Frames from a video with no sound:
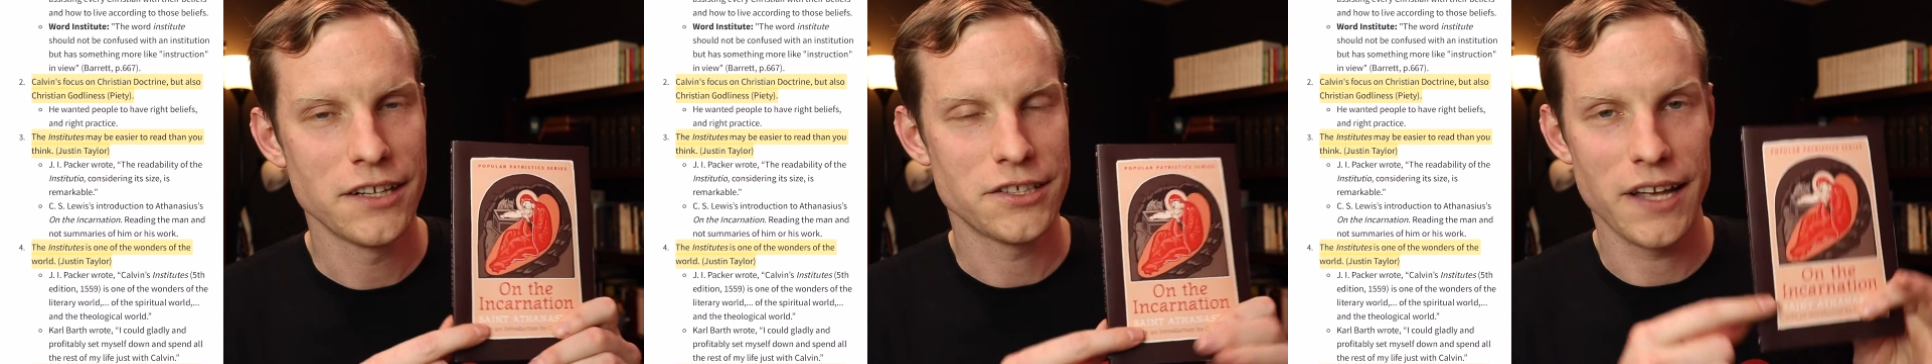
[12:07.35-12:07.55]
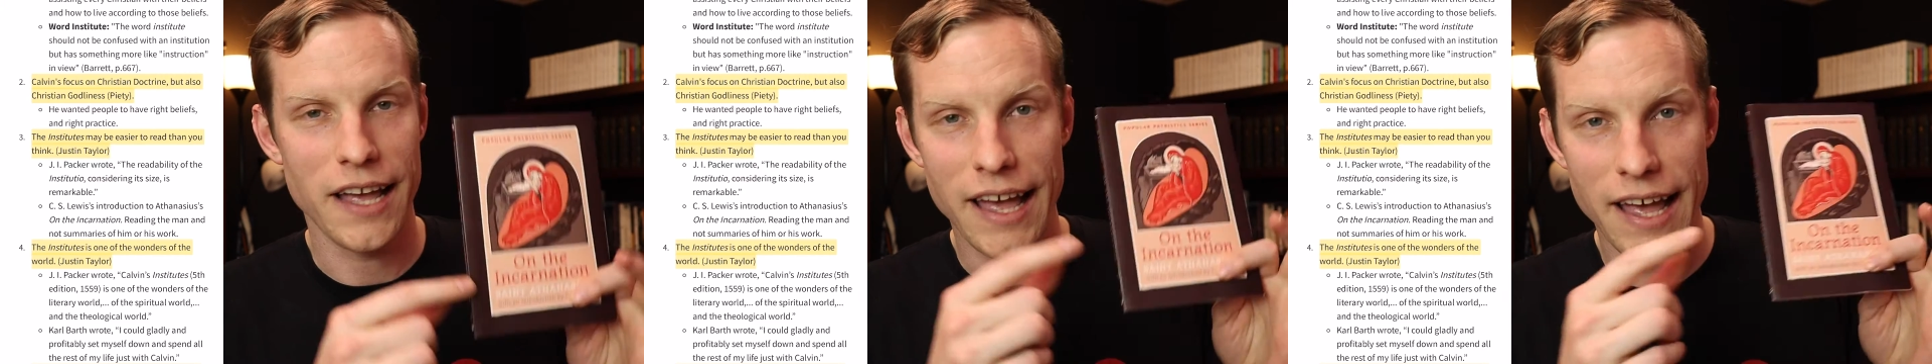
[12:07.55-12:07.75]

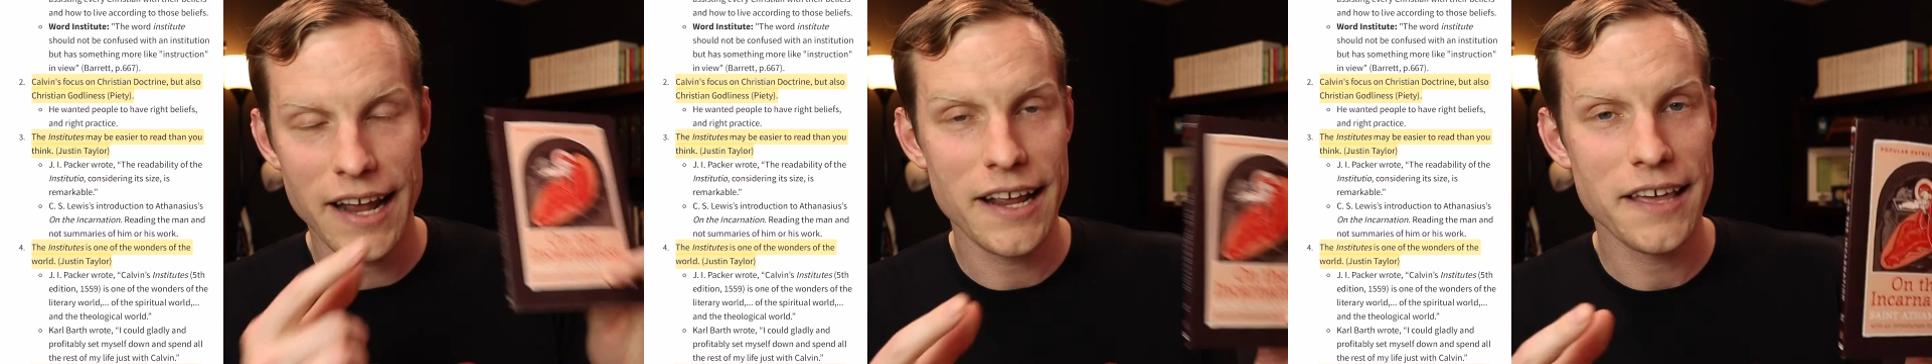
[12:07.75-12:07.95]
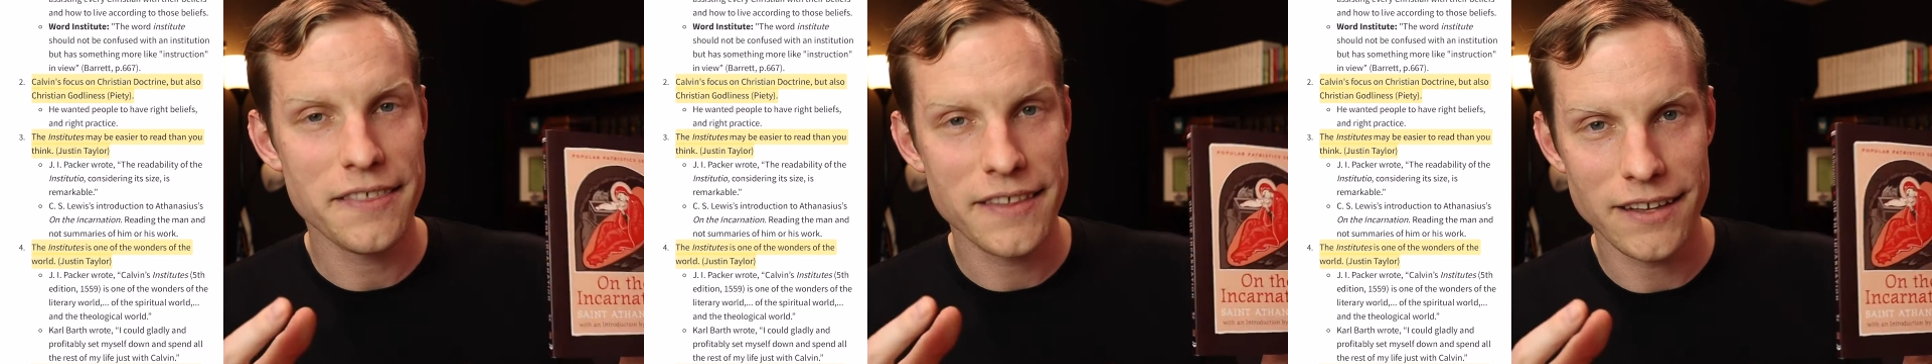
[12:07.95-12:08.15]
to
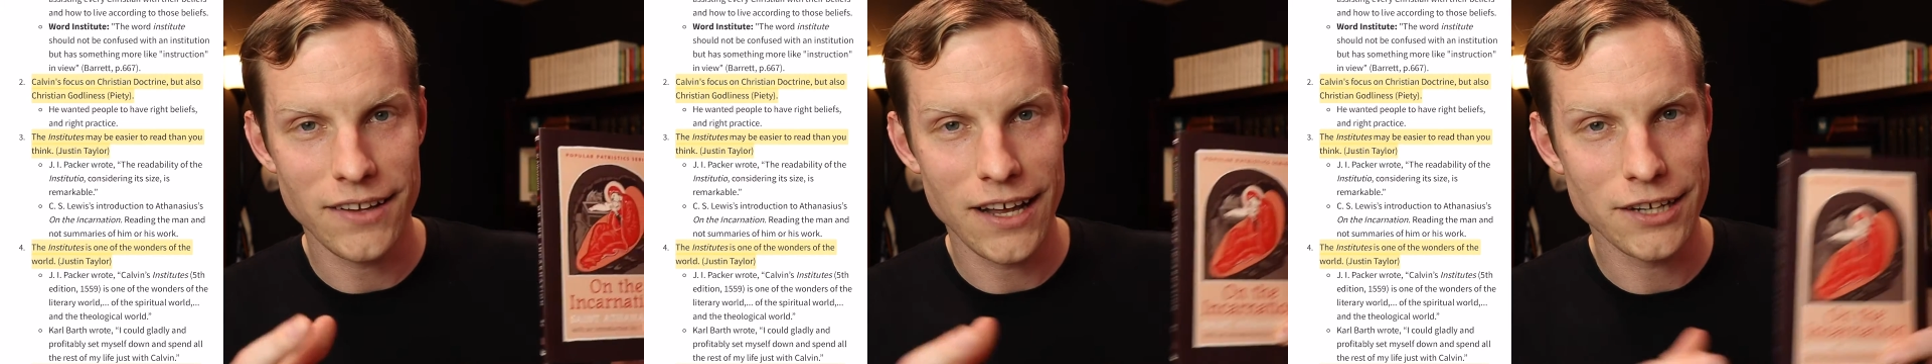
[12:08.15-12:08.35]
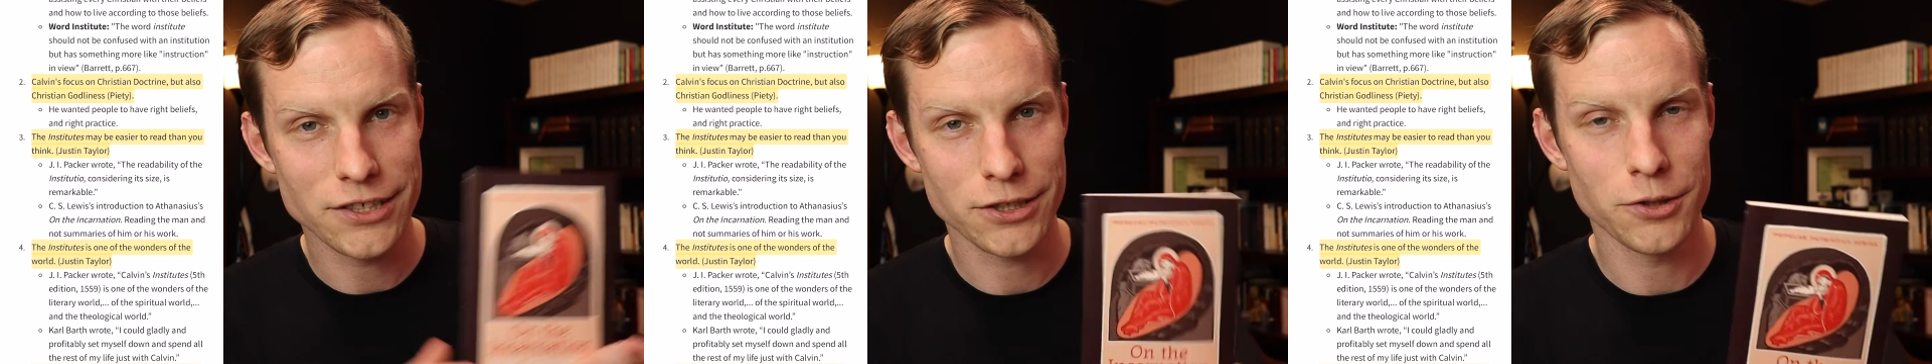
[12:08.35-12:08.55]
any
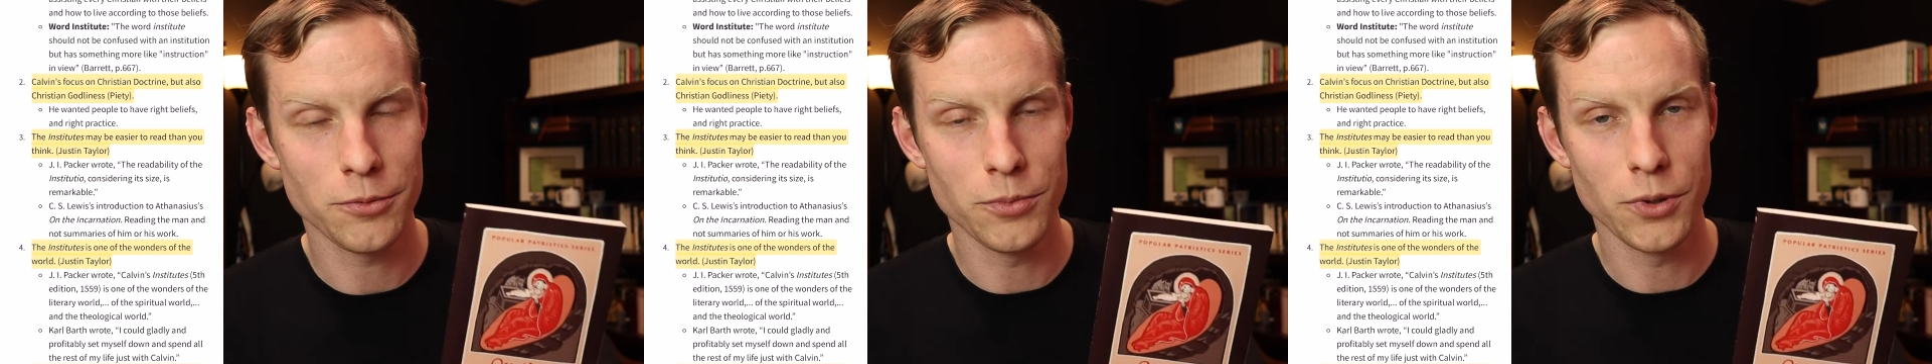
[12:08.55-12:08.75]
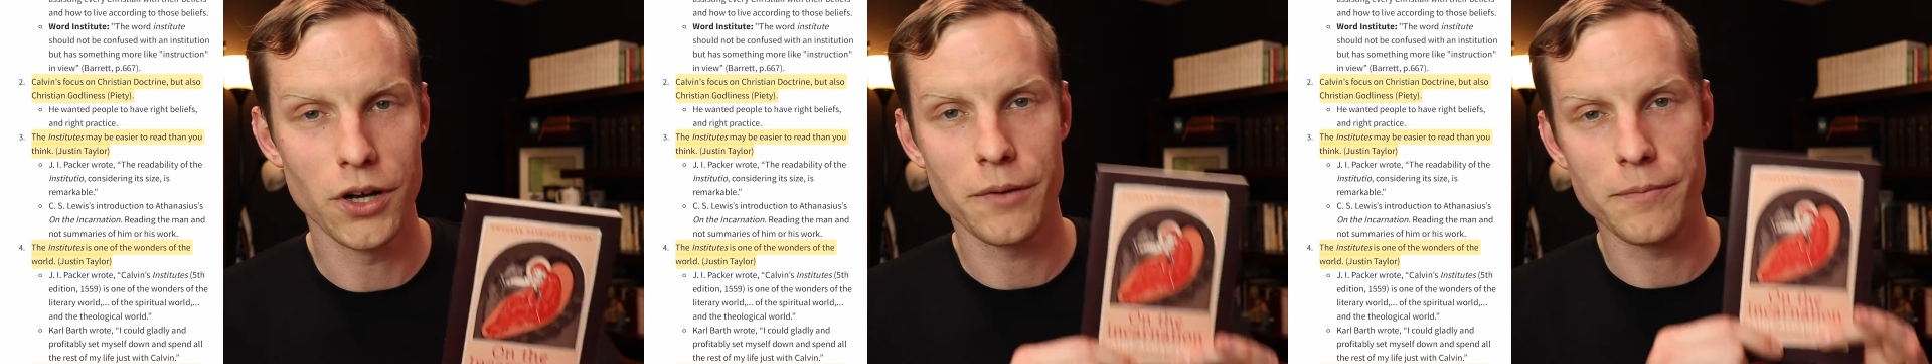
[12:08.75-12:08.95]
theological
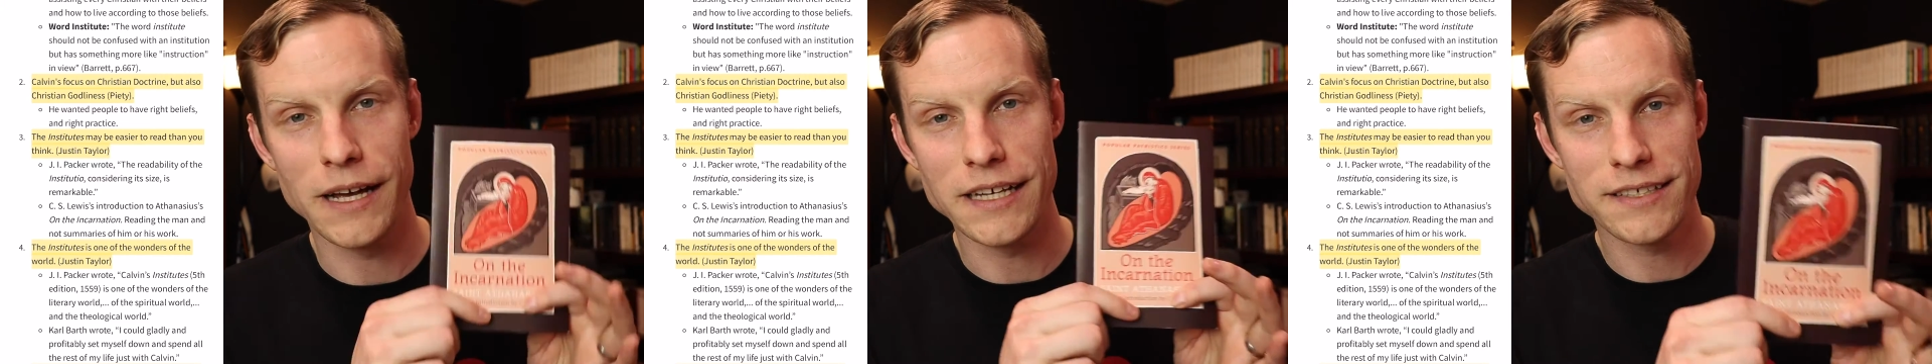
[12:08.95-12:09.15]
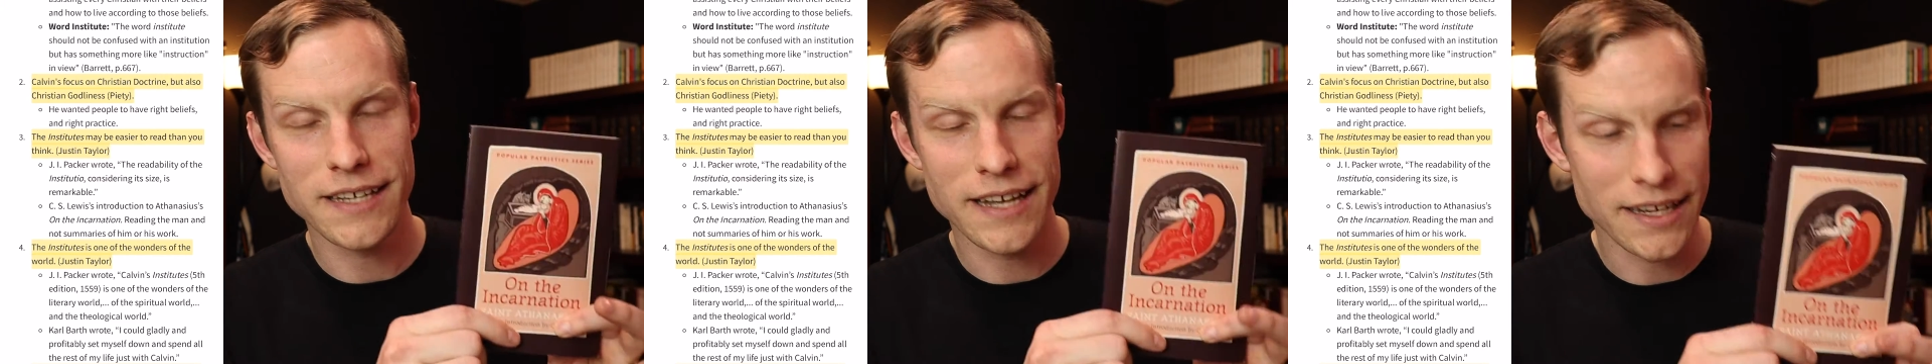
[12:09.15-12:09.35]
book
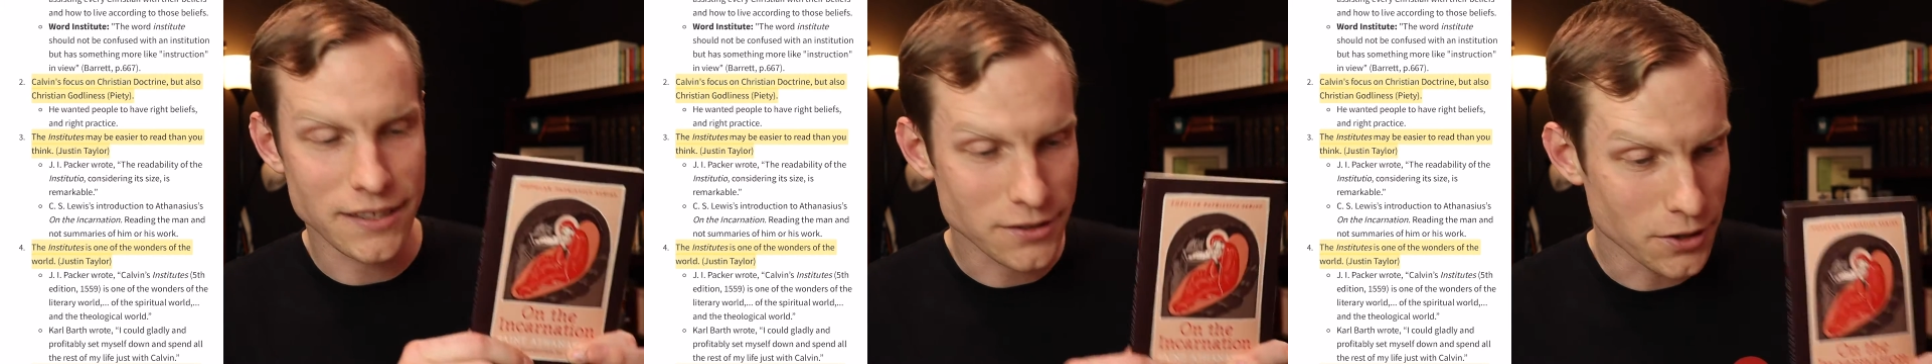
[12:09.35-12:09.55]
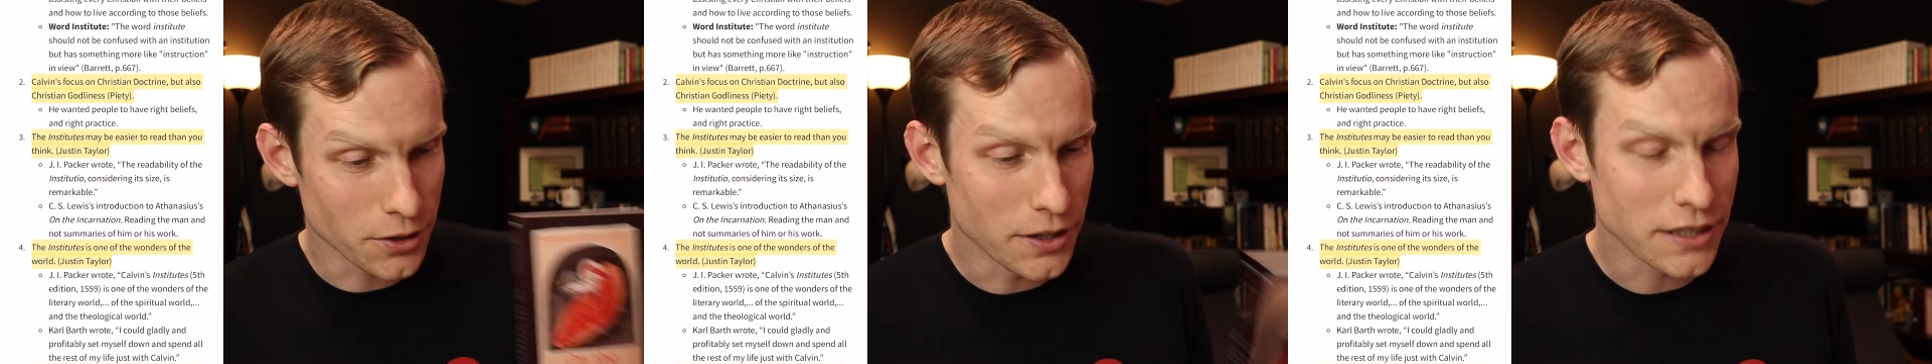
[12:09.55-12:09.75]
by
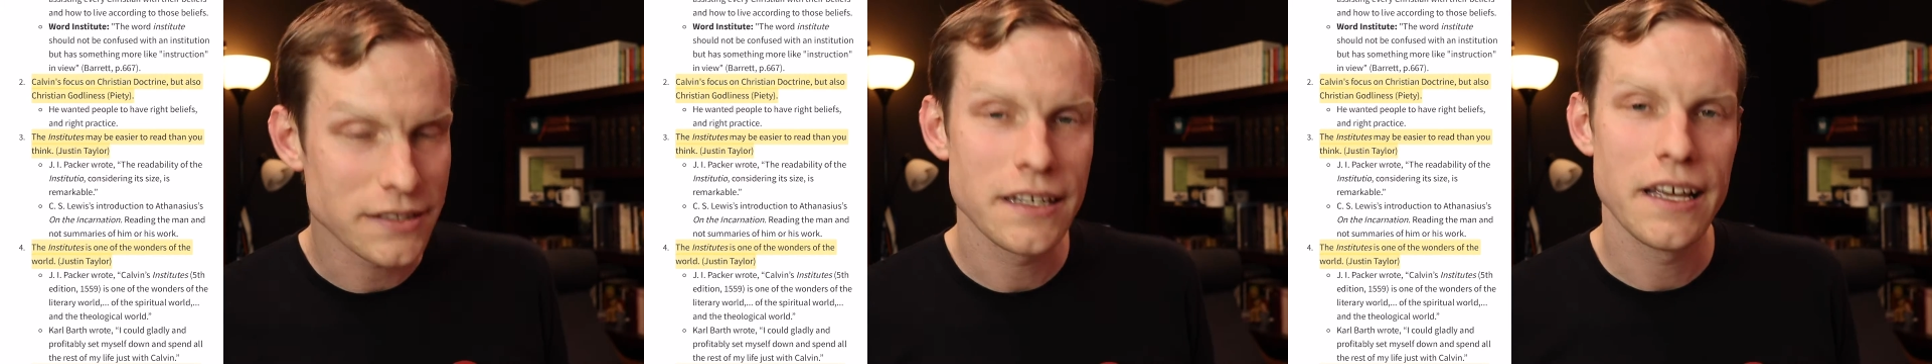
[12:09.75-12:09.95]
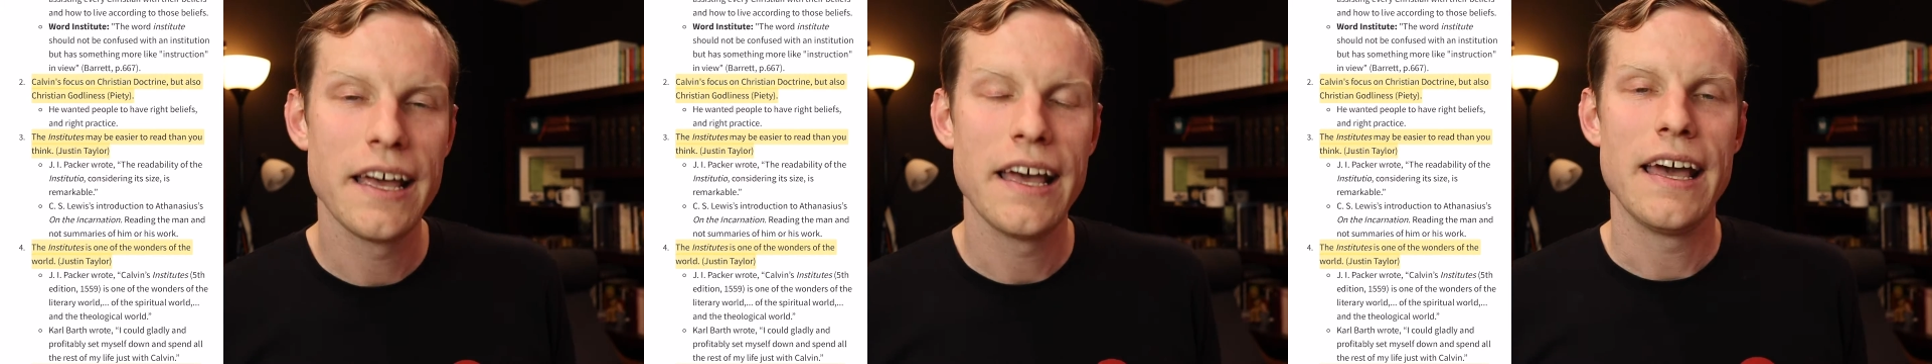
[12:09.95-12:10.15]
C.S. Lewis.